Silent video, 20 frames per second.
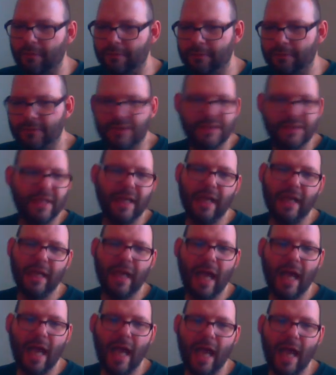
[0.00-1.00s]
see you
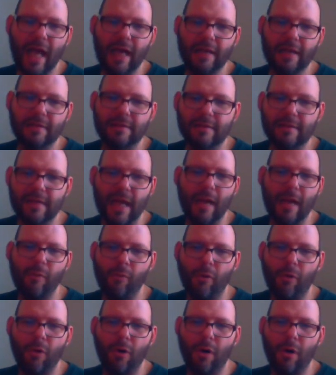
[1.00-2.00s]
guys. Stay
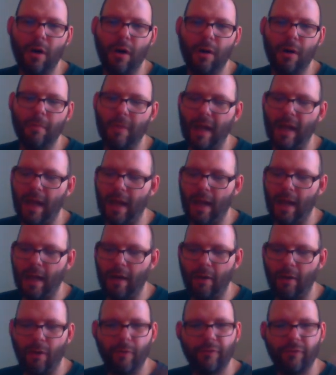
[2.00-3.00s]
warm
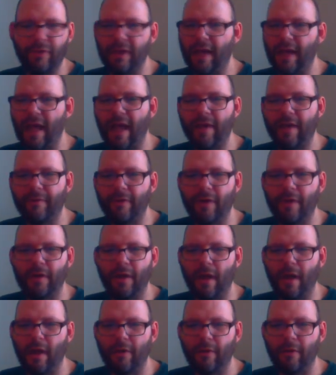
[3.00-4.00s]
and hopefully you have
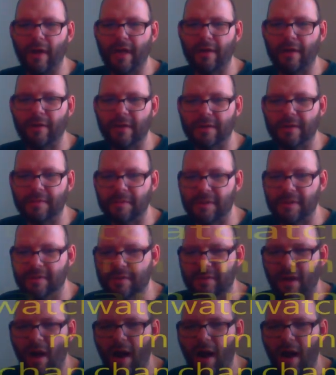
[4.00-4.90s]
a great Christmas. All